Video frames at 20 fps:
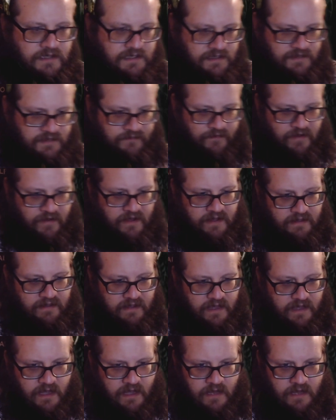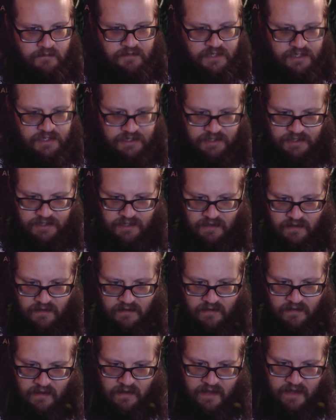Let's find the
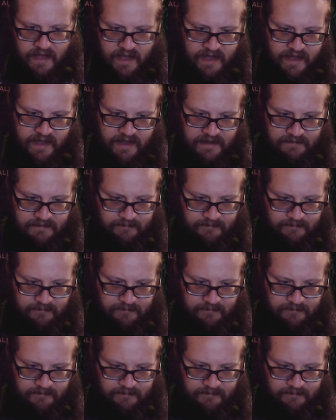Upshot. Okay.